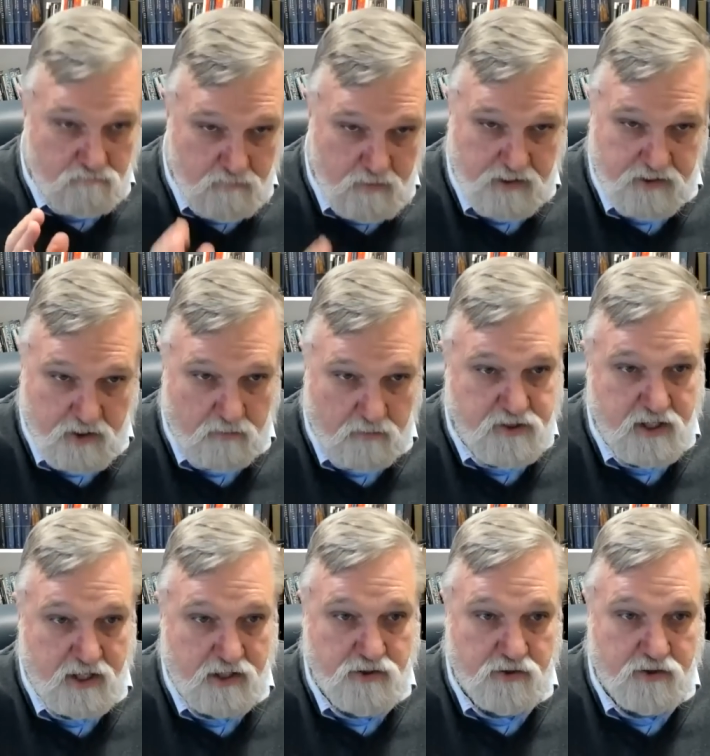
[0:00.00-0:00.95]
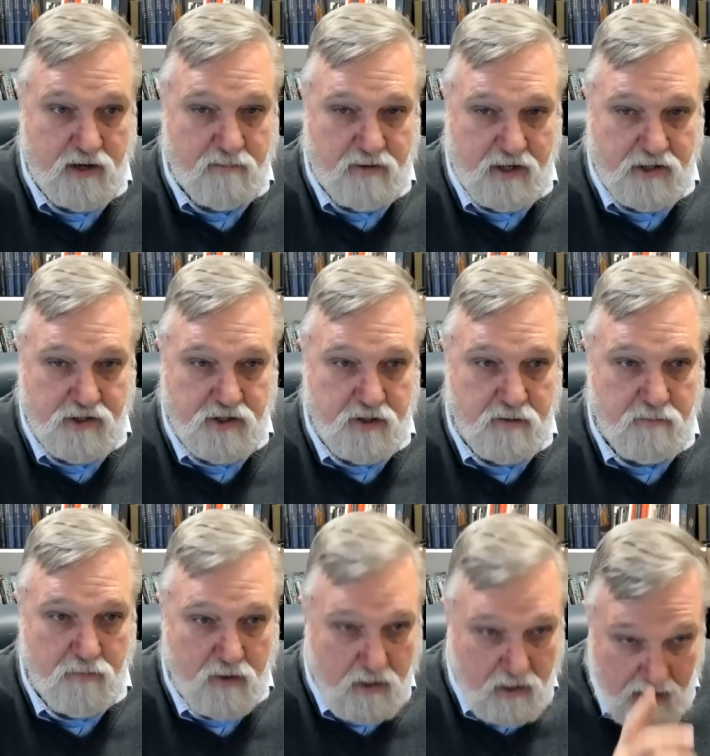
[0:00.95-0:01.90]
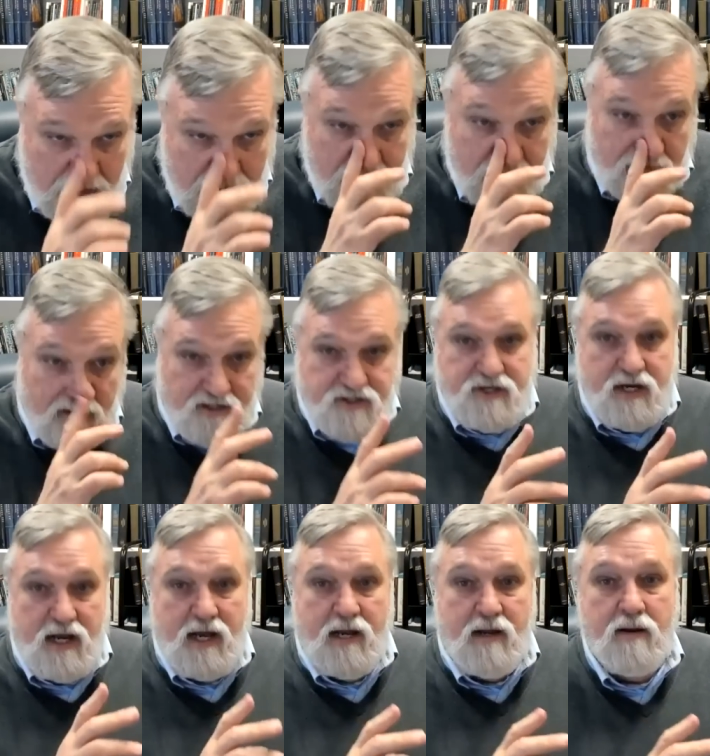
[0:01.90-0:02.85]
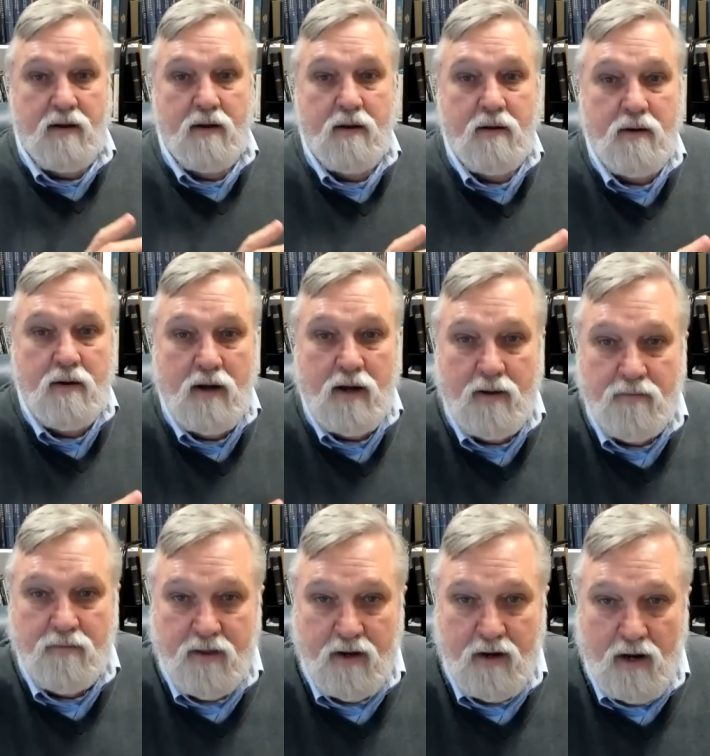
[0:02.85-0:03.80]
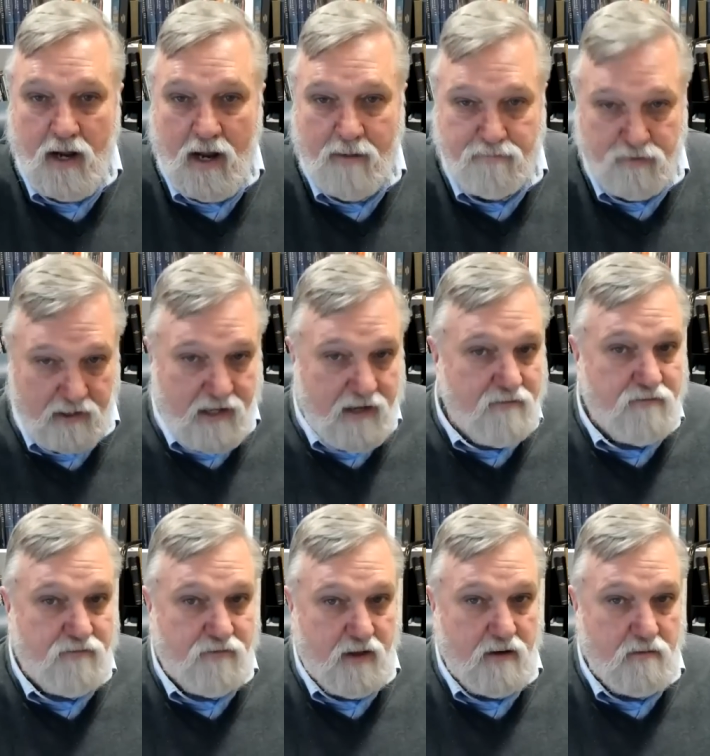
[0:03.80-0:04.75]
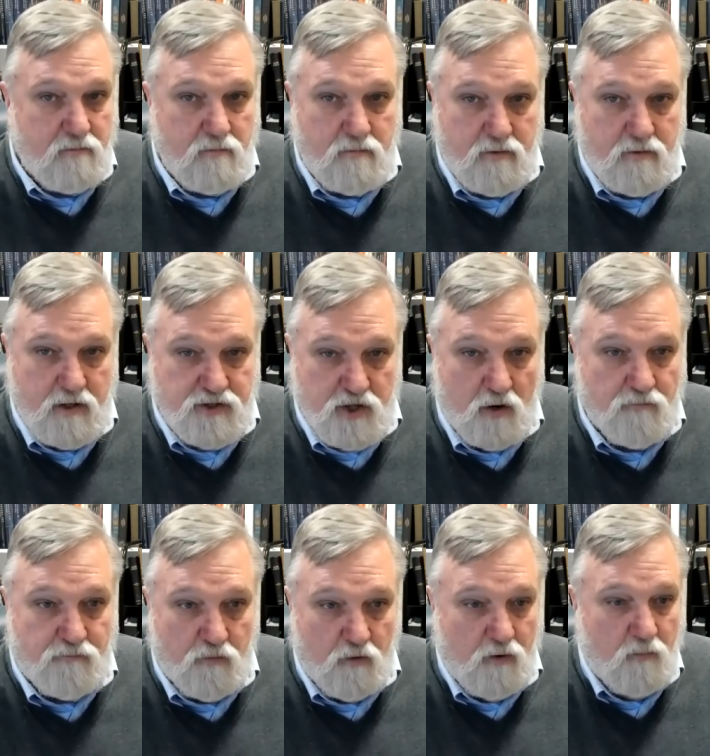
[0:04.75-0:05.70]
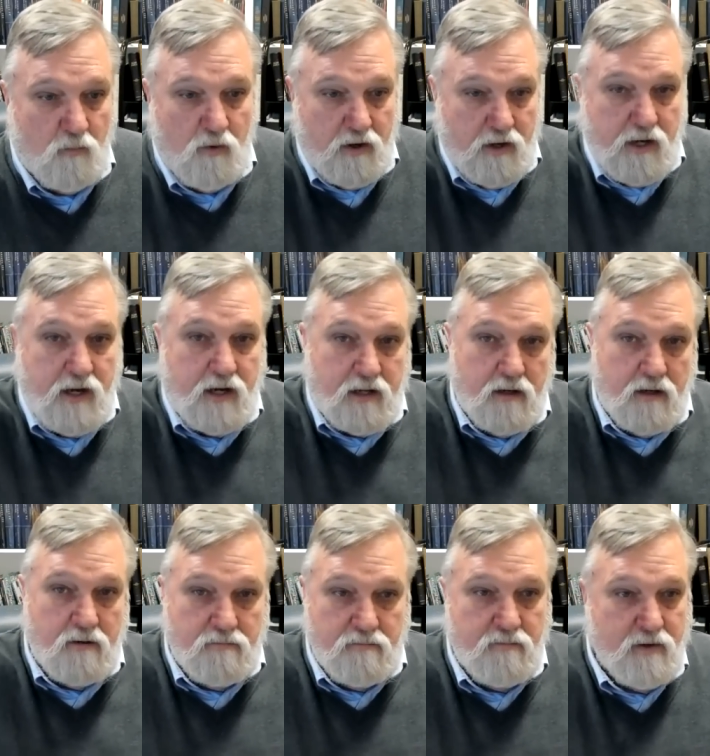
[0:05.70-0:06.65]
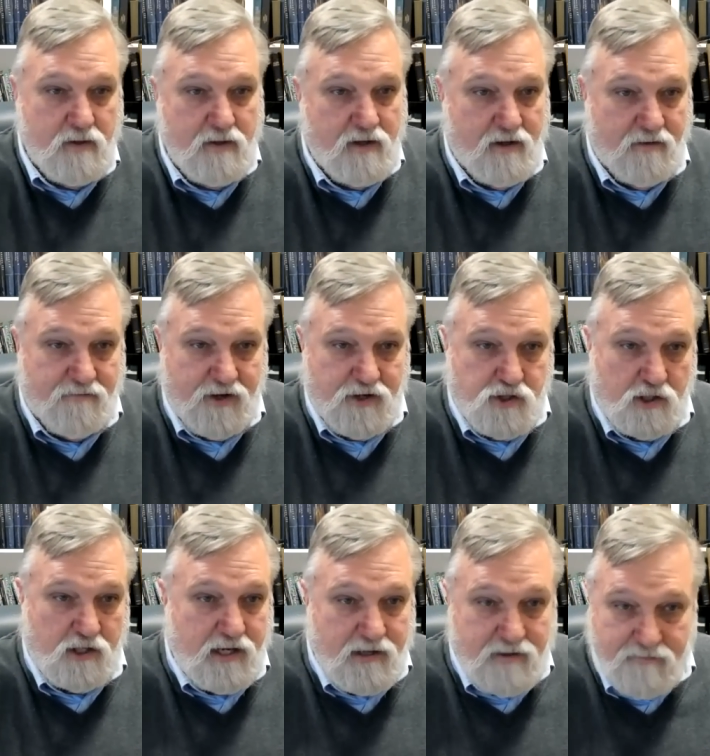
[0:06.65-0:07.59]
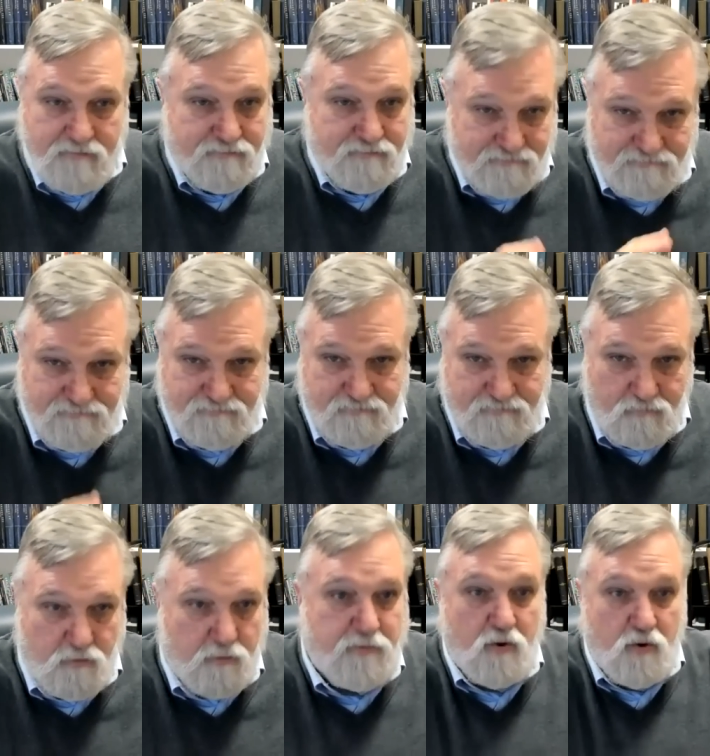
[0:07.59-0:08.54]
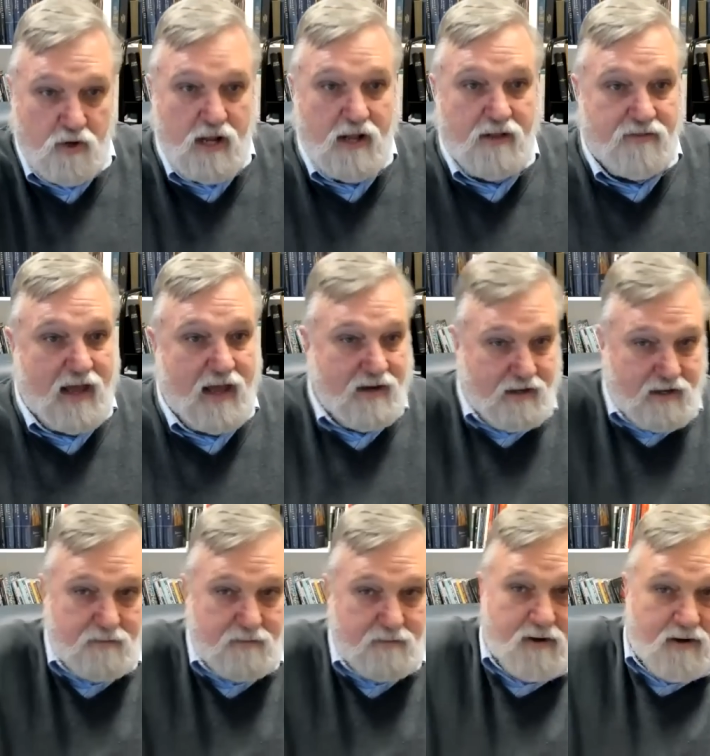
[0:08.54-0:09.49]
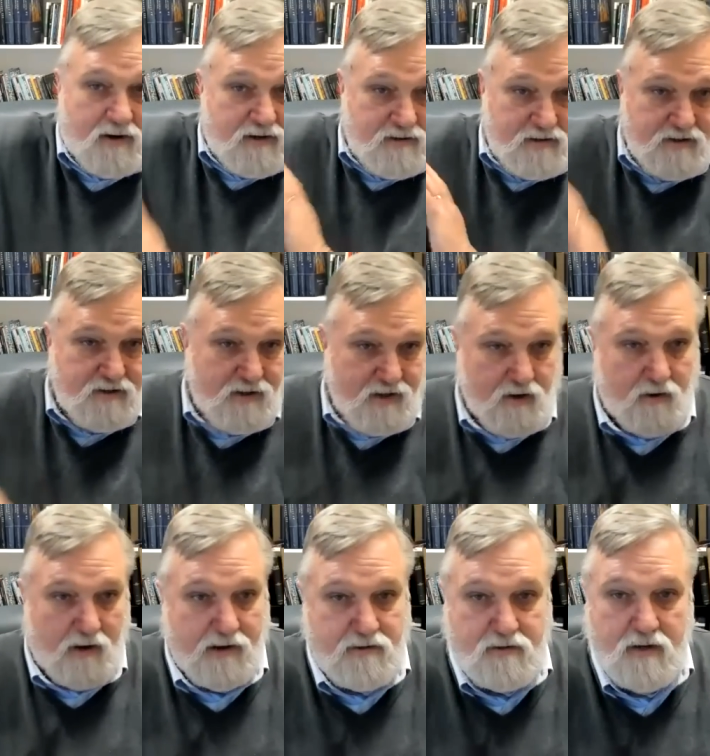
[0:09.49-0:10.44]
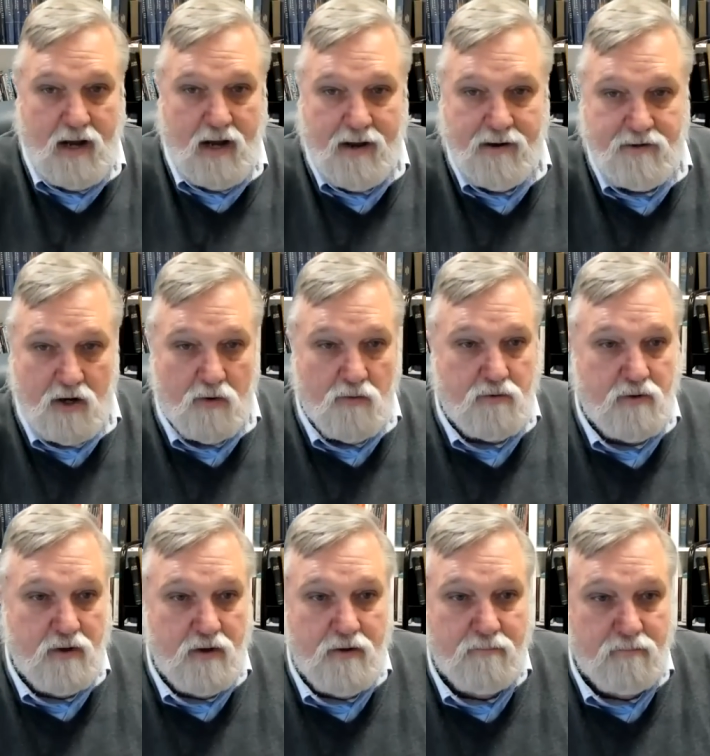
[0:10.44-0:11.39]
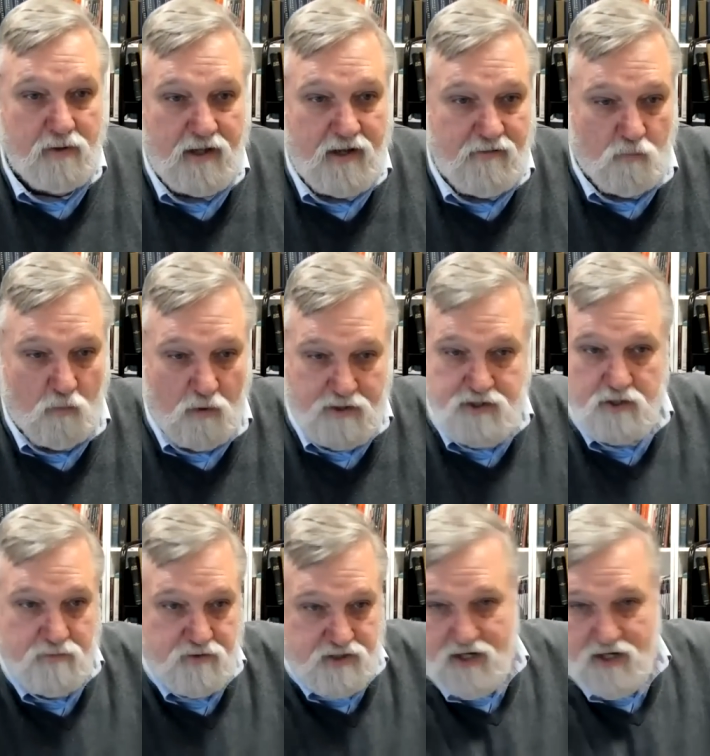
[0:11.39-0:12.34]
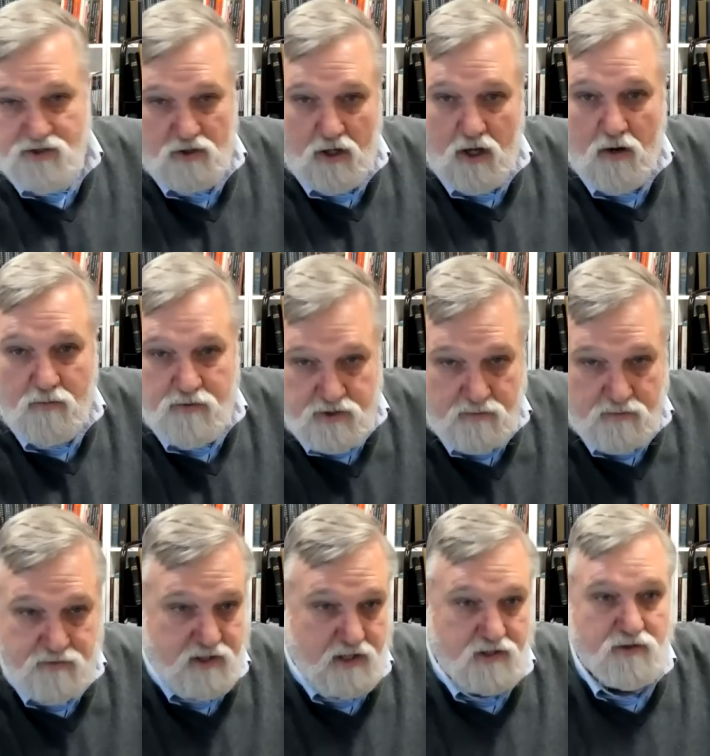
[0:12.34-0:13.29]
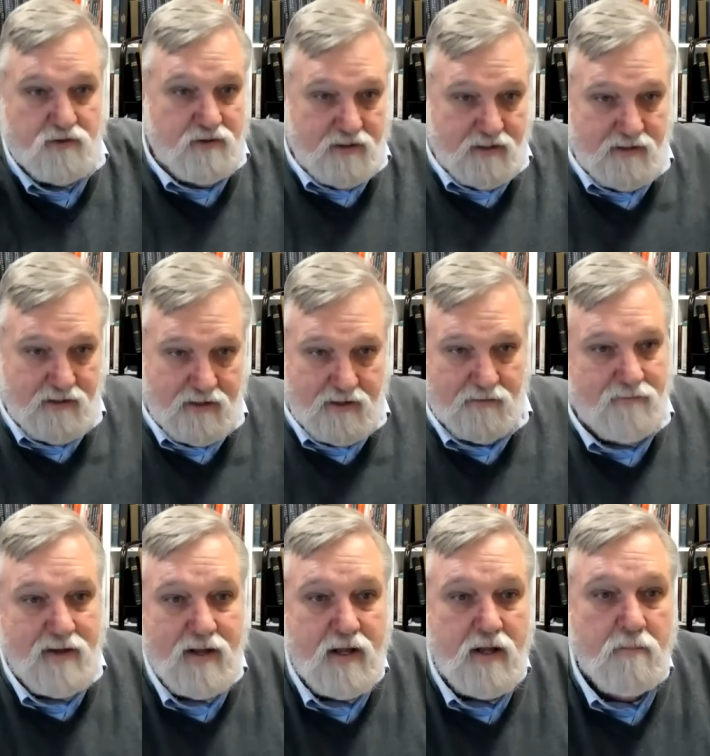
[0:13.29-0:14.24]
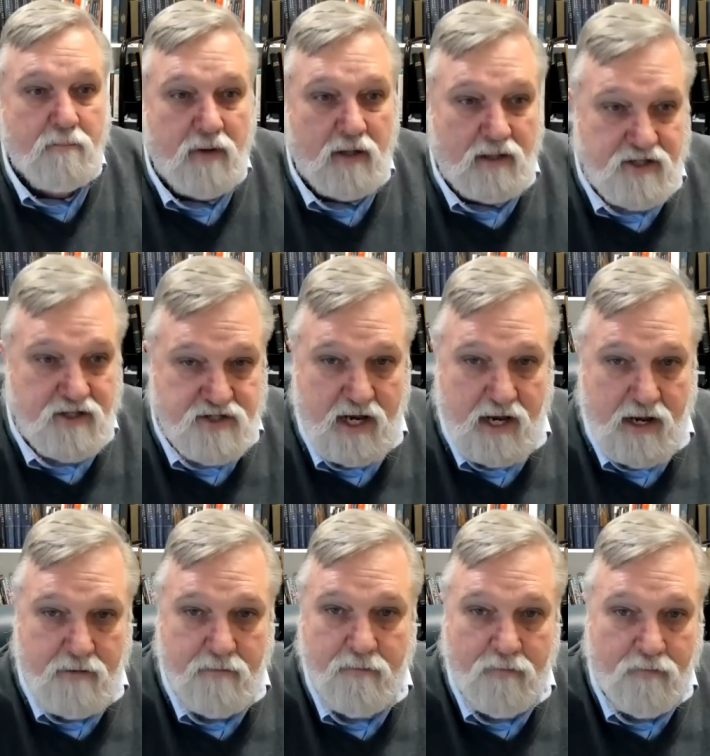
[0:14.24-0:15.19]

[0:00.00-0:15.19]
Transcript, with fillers: it's homosexual temptation. And let's say uh, that I believe that there's hope for him where he can eventually repudiate that and get married. You know, I I don't believe once homosexual, always homosexual. You know, but let's say